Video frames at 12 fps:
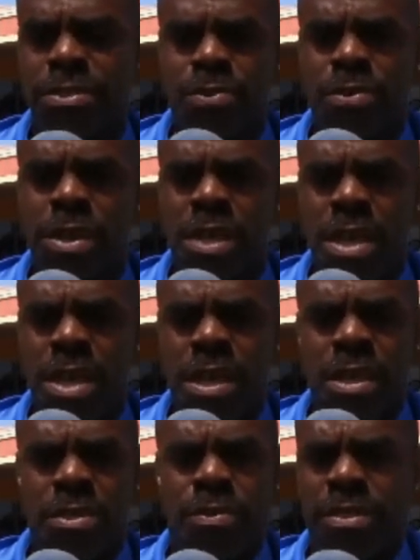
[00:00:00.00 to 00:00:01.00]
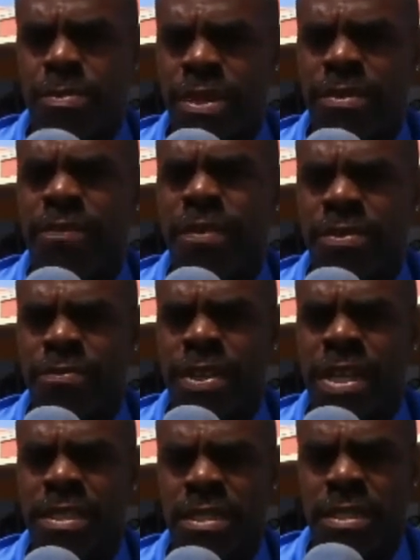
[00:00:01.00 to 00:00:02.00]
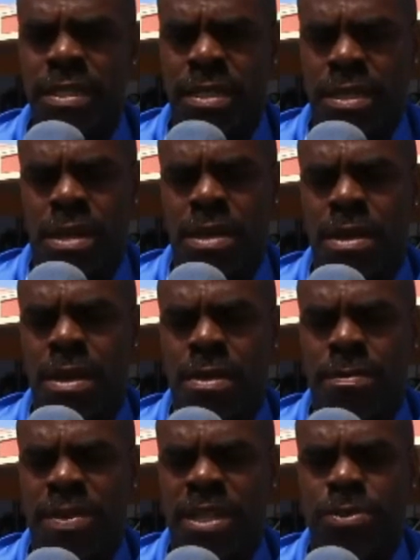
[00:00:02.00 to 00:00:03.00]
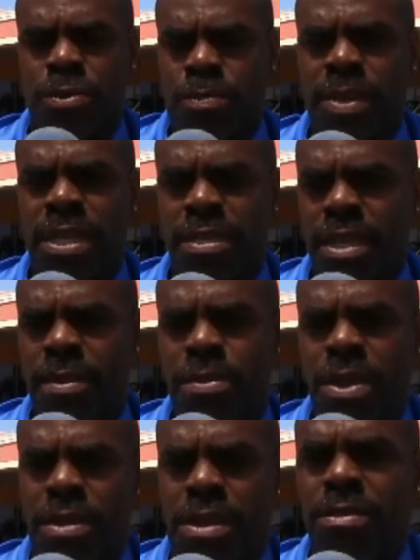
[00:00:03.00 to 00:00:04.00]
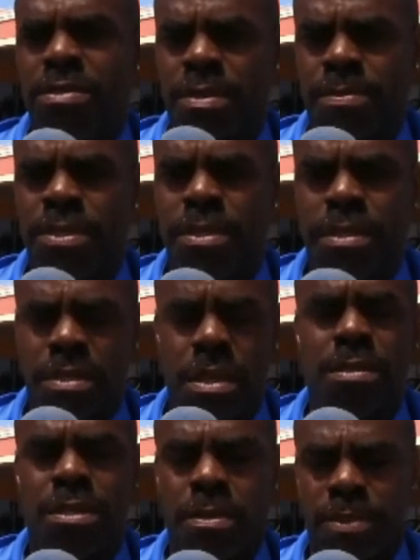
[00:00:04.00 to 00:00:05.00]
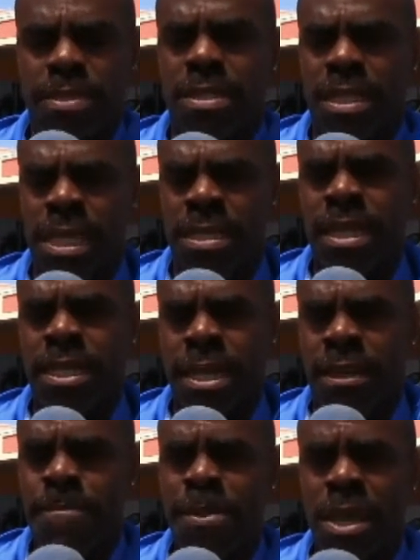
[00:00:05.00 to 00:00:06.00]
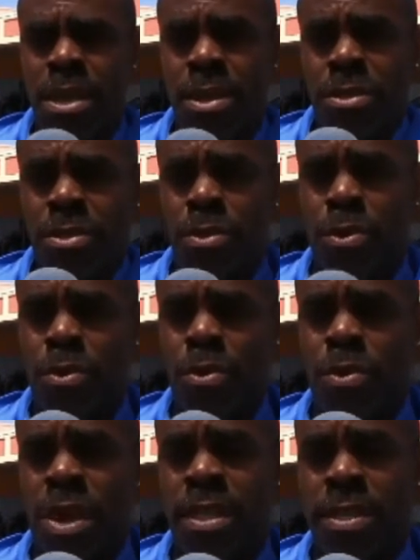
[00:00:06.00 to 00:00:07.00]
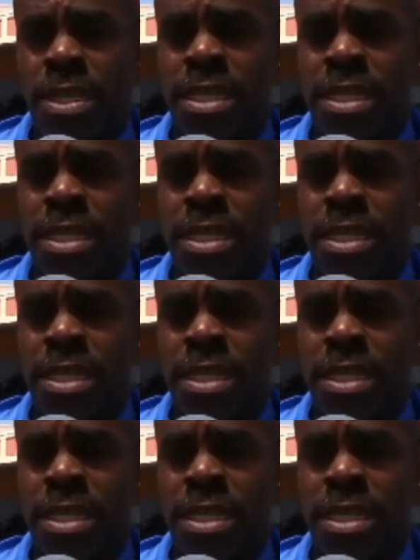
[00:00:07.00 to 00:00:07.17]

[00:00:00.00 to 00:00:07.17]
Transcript: tour, there was a bit of fundraising that took place, like potluck suppers and things like that. So I think the